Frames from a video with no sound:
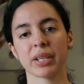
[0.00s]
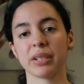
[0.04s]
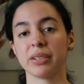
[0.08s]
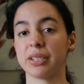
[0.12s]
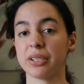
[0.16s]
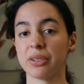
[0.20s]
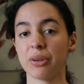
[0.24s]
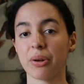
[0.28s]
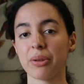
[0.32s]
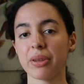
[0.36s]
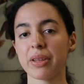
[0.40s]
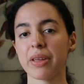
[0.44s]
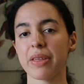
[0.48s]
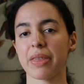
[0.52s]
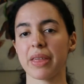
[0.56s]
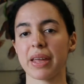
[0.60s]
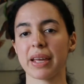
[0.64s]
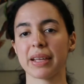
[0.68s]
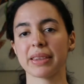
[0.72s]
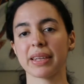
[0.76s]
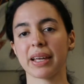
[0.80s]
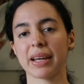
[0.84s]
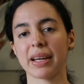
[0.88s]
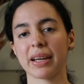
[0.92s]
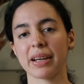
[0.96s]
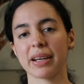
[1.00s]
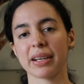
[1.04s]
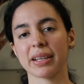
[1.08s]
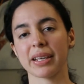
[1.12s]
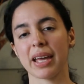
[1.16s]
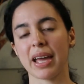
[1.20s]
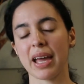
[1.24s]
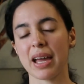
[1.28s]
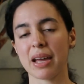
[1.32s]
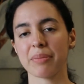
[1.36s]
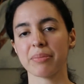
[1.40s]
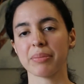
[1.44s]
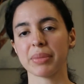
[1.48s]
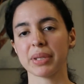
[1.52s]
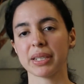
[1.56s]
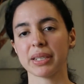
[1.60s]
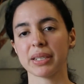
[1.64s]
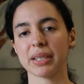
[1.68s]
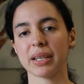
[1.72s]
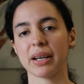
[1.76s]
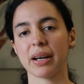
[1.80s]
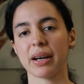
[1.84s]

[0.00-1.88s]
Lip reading: The only thing that can be